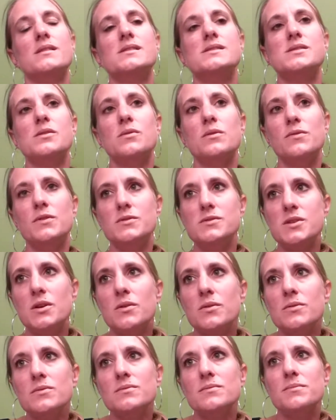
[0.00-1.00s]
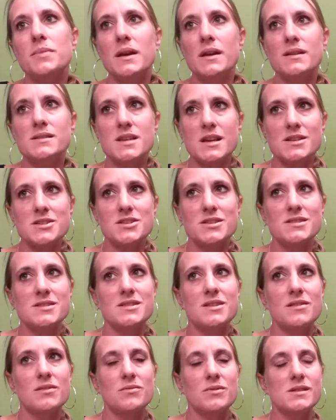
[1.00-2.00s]
So if you don't pay attention
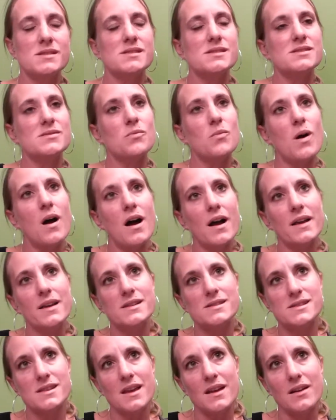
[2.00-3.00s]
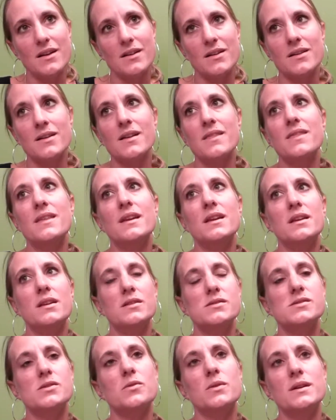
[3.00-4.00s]
to the reasons why it's there, then it
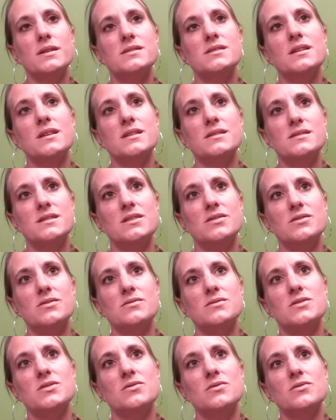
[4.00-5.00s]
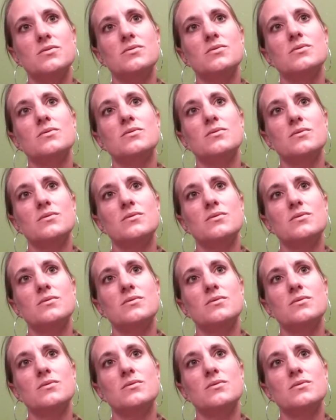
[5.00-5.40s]
is going to continue to